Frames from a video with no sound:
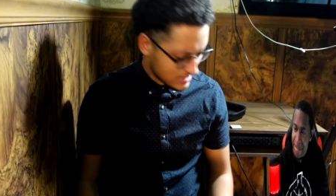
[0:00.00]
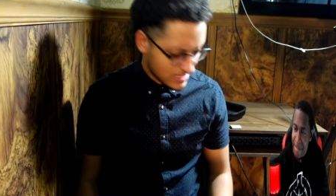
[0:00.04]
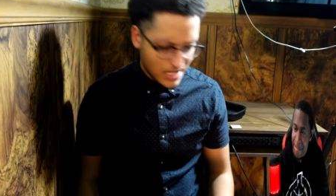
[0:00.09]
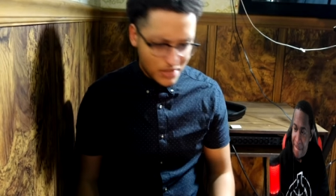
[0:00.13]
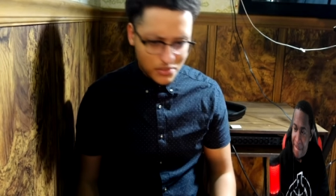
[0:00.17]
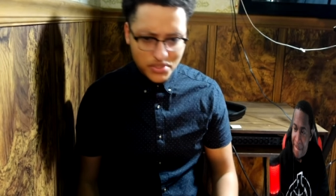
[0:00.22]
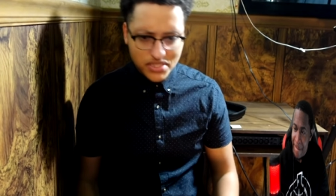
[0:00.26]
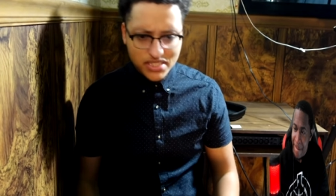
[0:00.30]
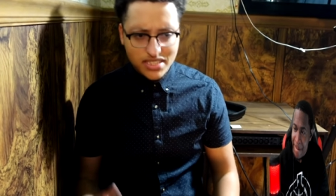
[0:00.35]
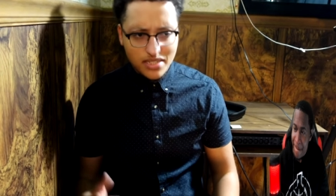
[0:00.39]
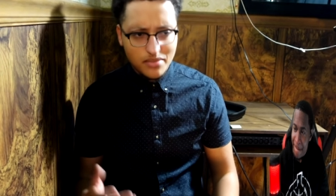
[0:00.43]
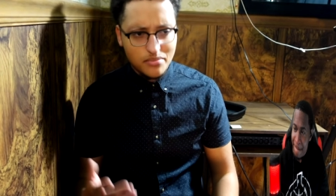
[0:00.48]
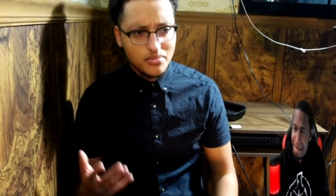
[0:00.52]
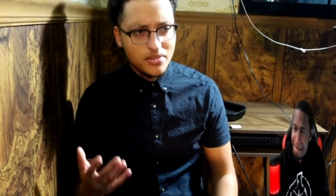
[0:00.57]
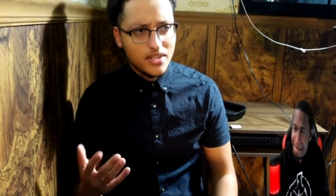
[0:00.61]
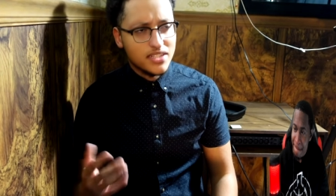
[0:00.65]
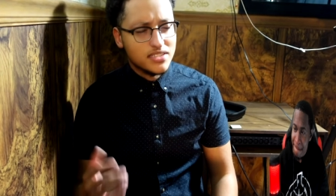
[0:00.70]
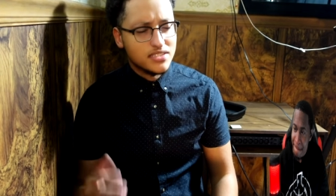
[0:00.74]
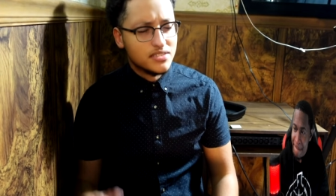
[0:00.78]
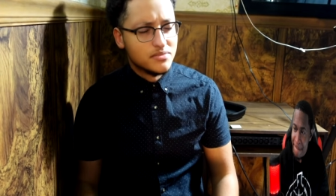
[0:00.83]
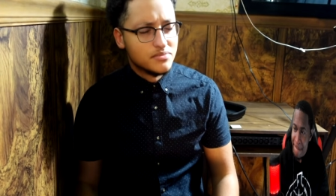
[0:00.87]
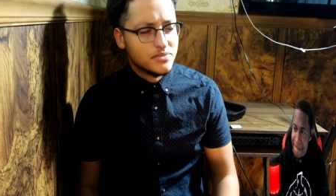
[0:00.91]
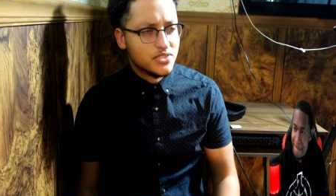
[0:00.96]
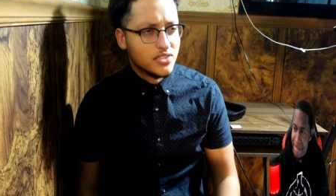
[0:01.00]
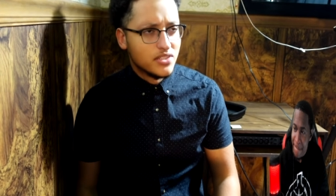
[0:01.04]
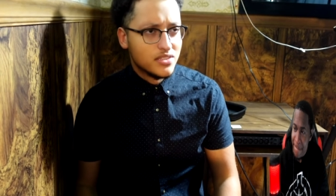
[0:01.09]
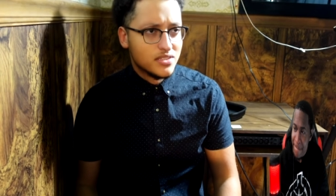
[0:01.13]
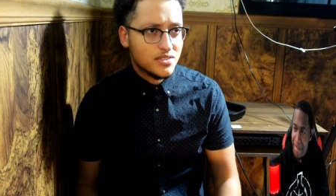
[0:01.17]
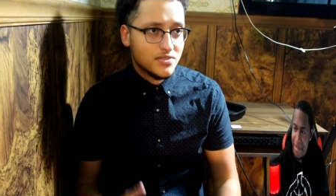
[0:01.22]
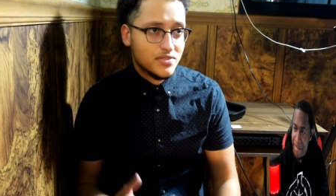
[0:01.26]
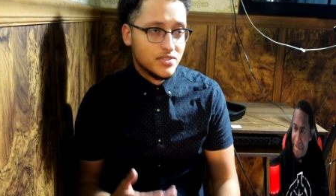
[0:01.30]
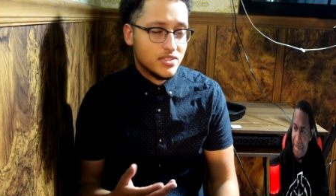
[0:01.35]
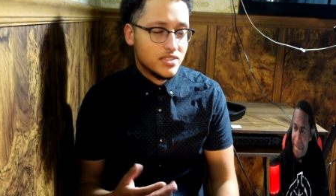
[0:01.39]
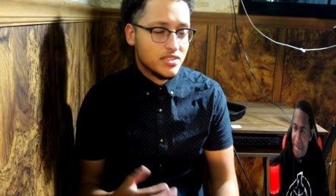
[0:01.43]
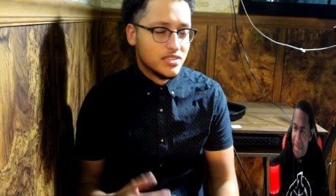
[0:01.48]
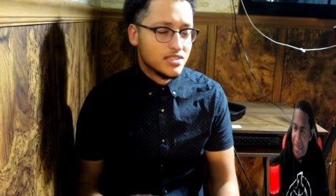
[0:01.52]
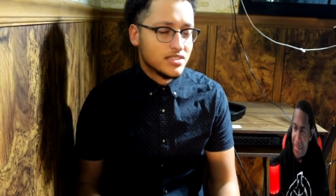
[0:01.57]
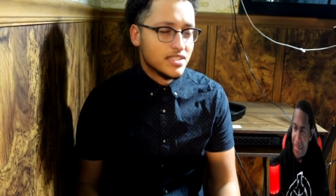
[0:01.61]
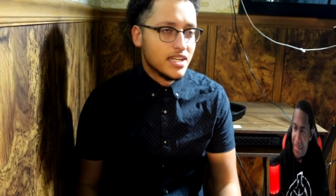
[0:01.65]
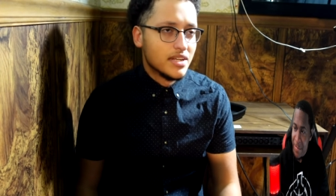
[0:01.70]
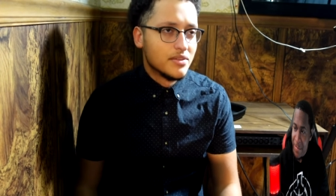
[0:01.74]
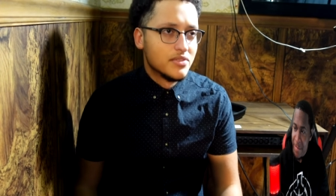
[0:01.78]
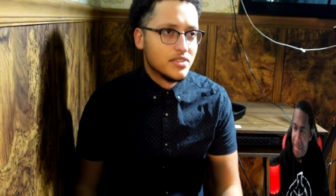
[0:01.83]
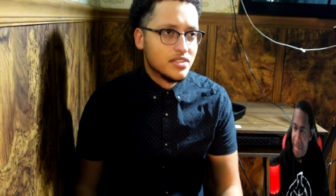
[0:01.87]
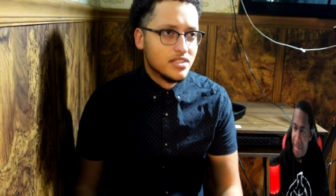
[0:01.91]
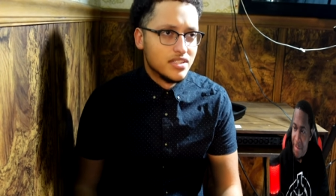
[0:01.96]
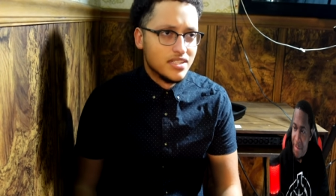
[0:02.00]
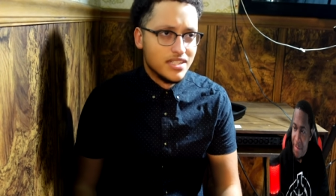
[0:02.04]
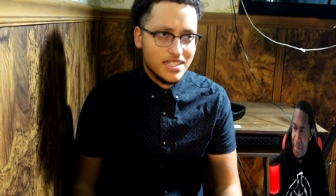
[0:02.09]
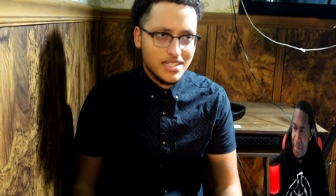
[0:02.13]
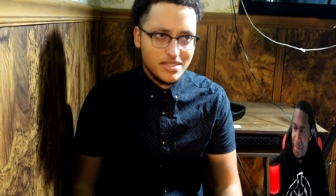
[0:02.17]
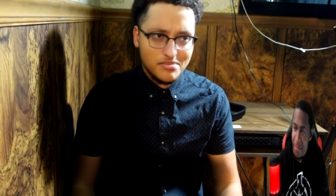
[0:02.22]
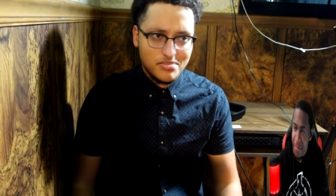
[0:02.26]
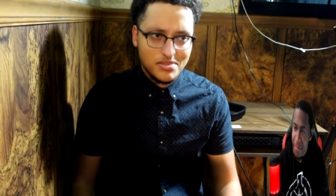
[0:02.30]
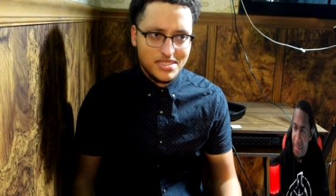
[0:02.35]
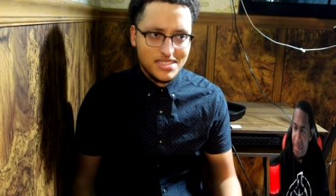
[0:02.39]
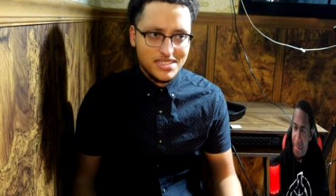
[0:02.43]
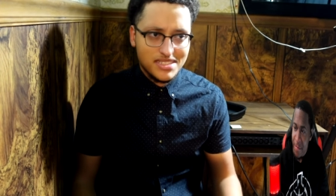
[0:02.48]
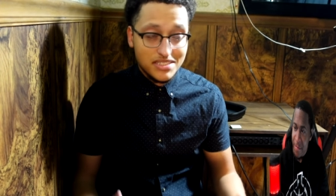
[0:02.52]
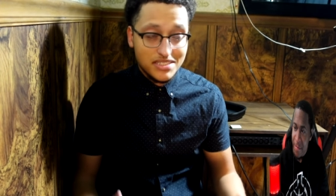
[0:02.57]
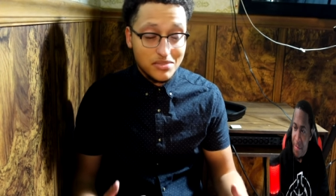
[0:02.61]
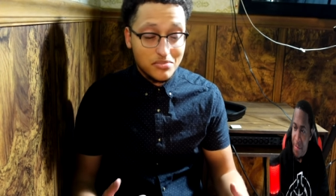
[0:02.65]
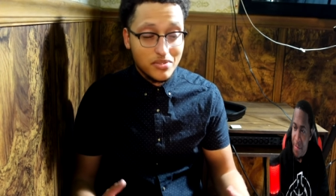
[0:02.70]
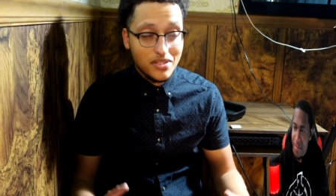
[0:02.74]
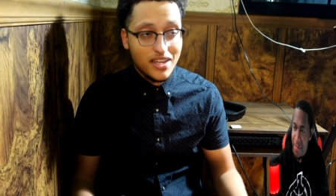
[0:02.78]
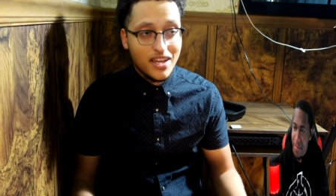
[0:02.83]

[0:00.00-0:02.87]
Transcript: I wish I brought some charts for you to sight read today, but to be